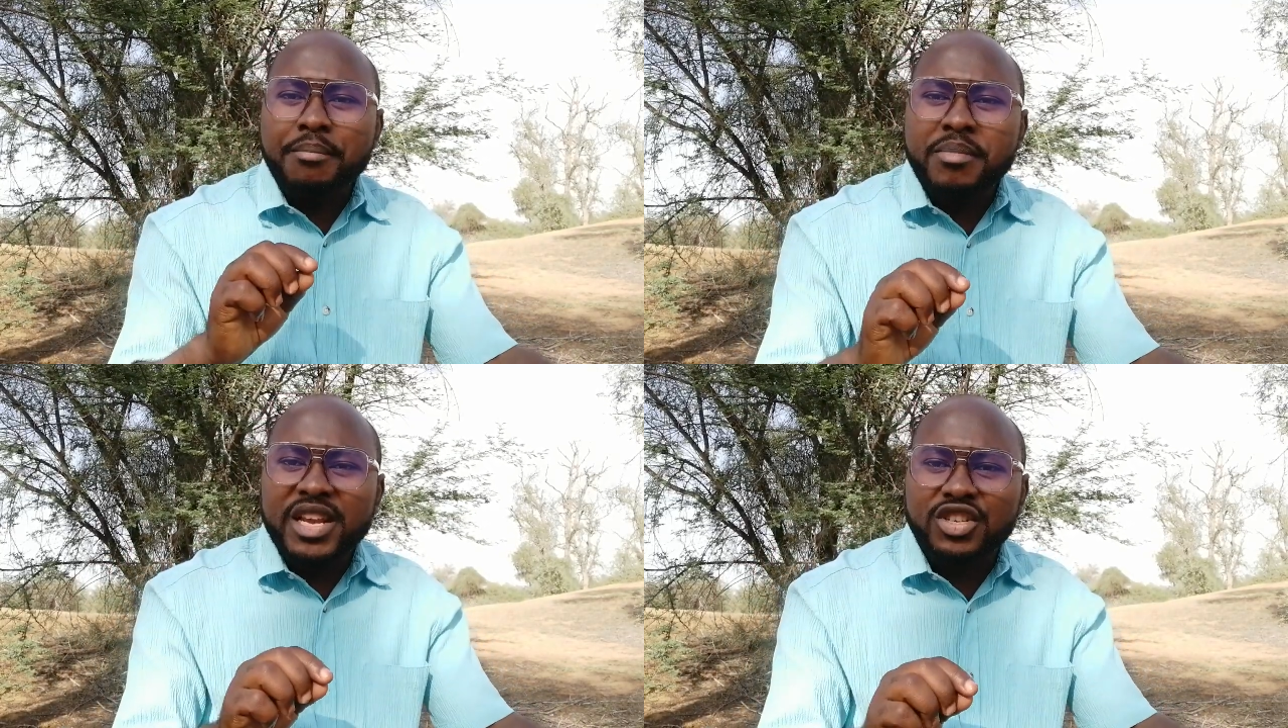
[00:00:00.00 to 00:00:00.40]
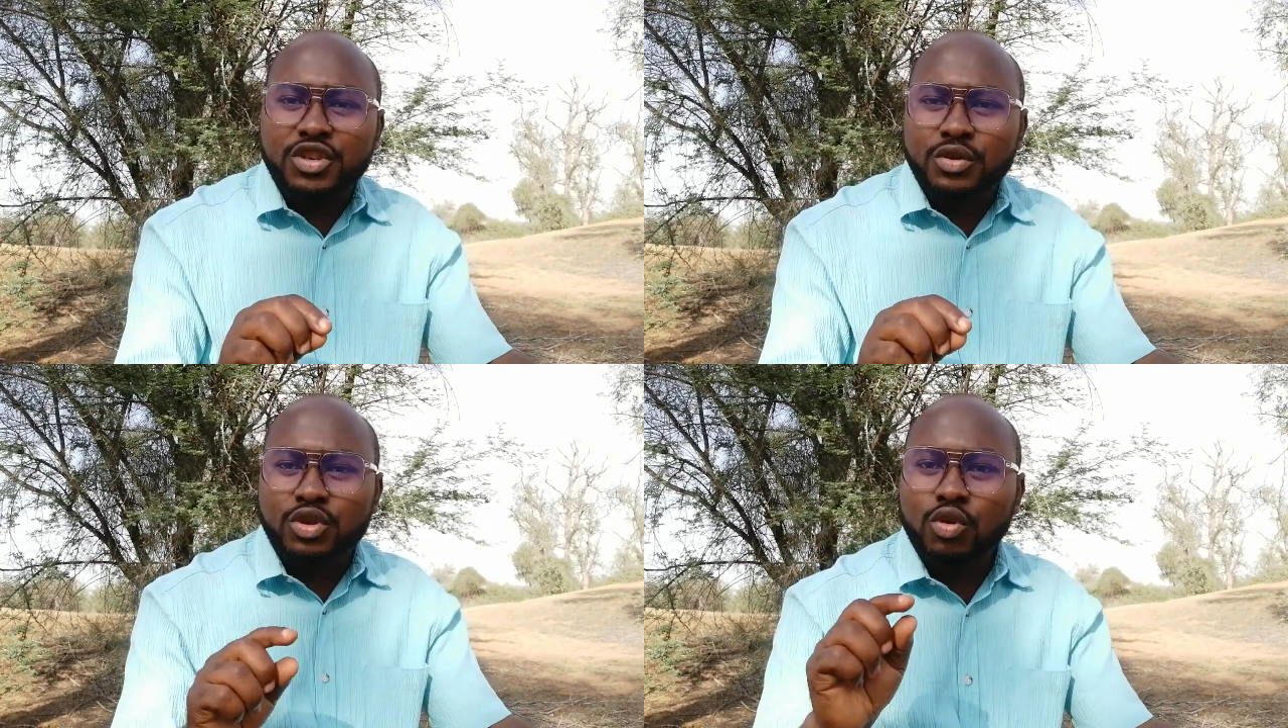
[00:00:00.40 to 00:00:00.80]

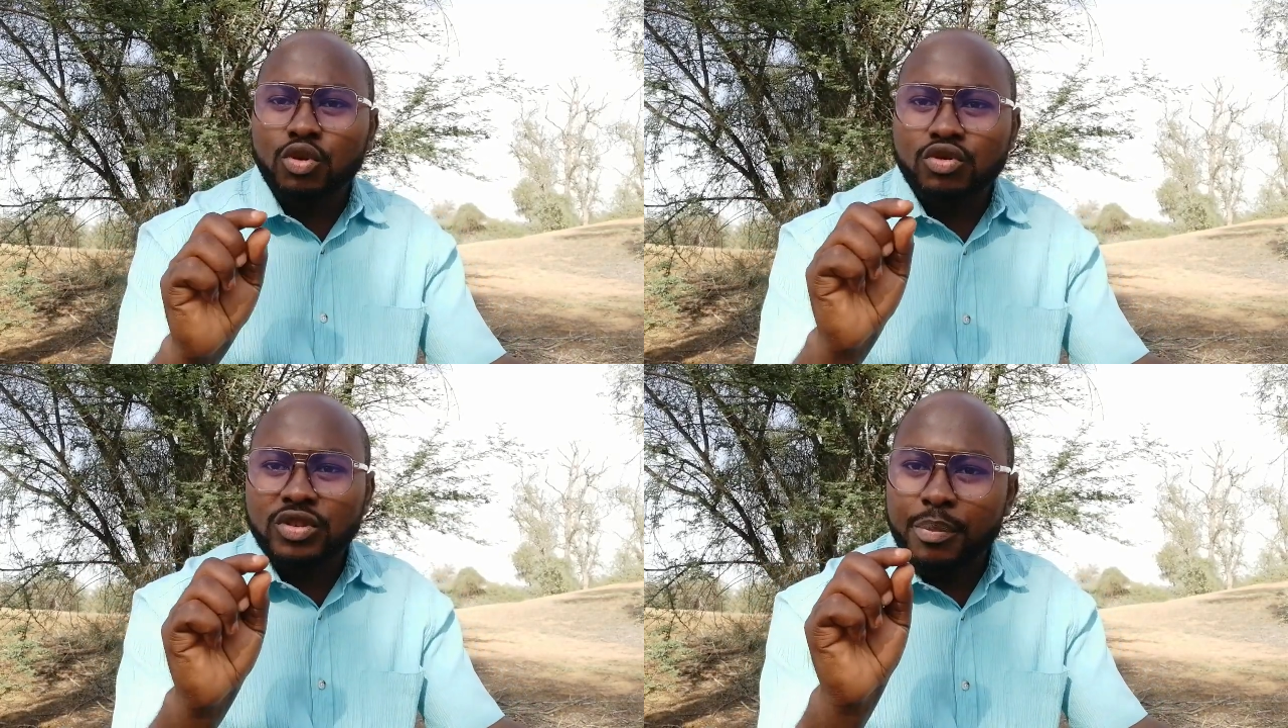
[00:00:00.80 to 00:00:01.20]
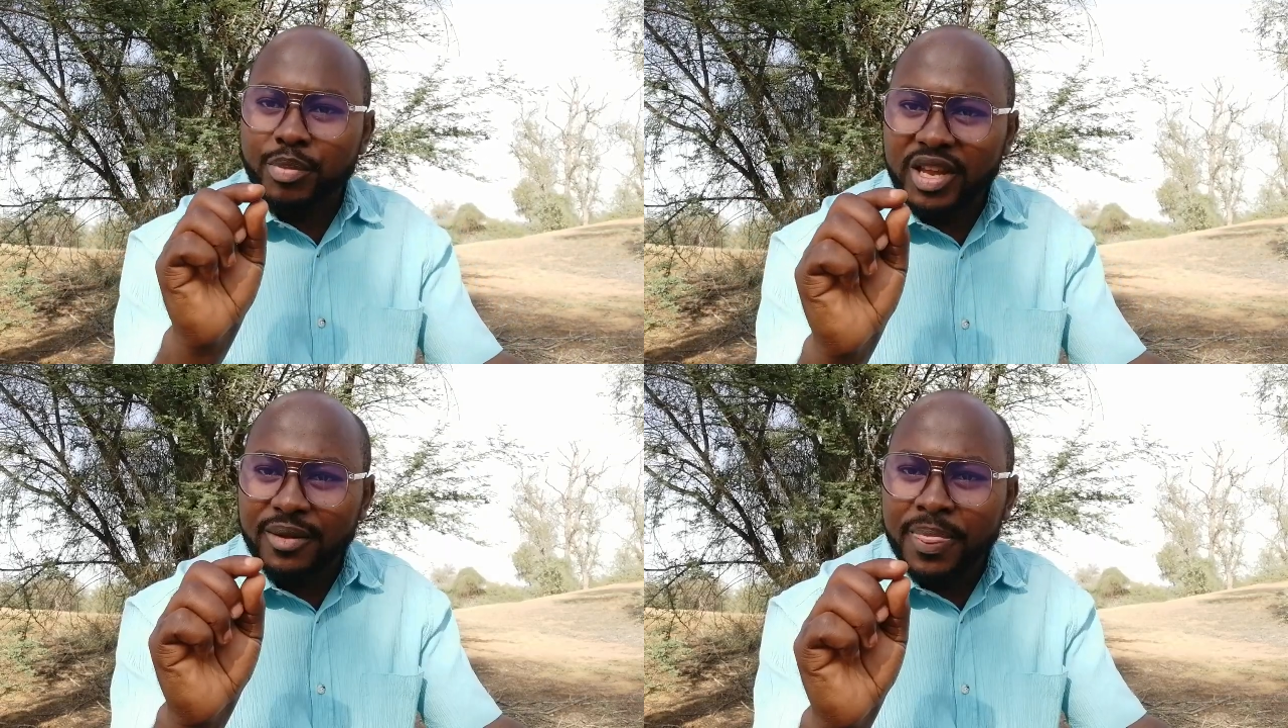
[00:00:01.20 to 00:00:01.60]
made you to go through
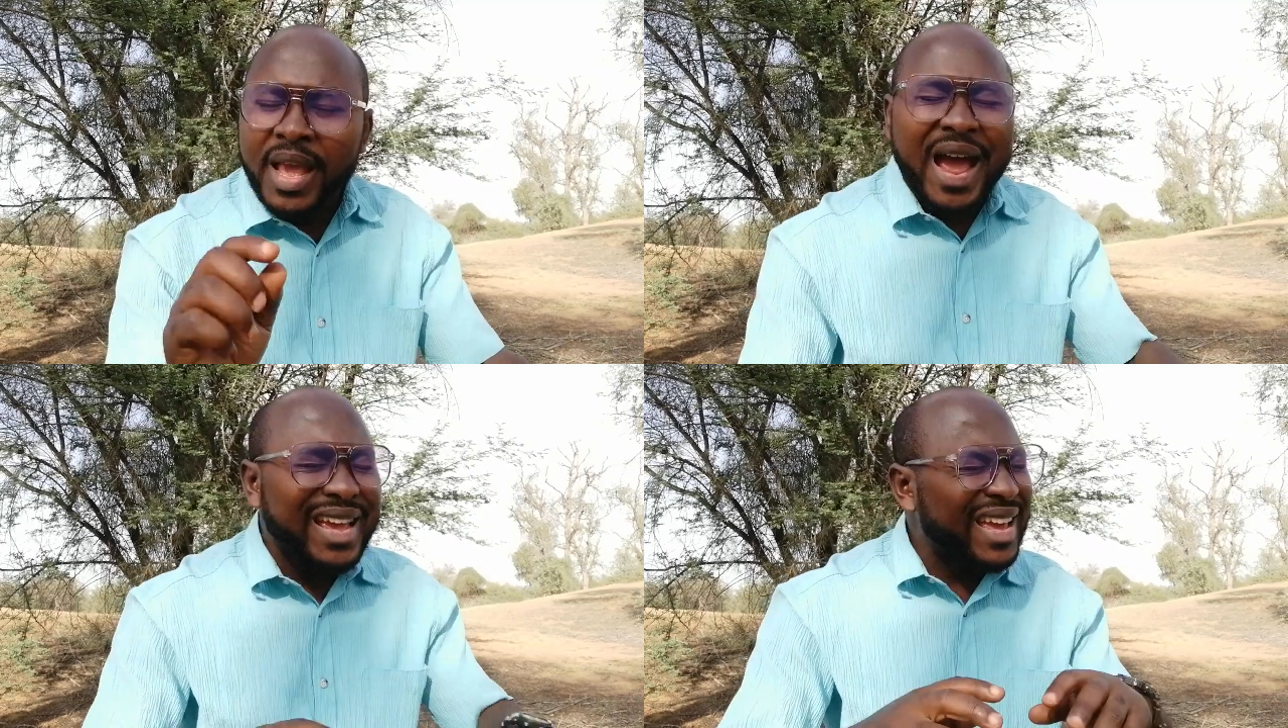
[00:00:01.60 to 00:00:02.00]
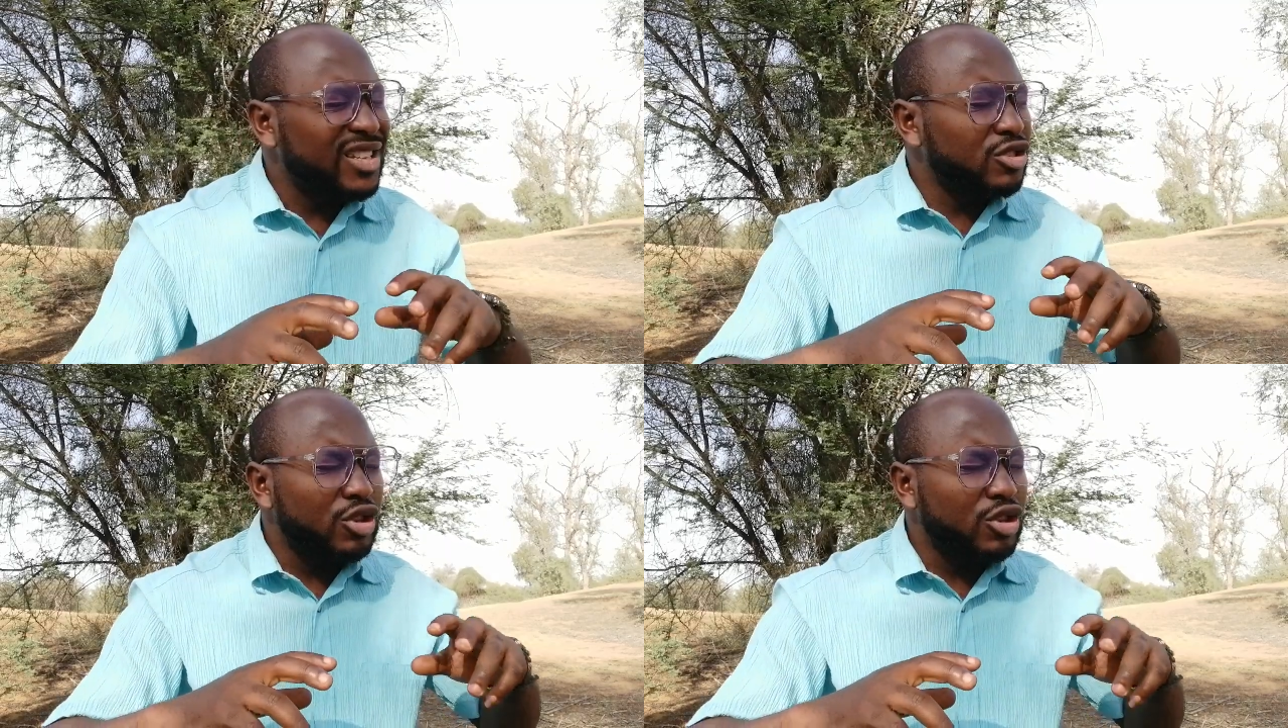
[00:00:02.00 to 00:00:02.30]
that pain. I care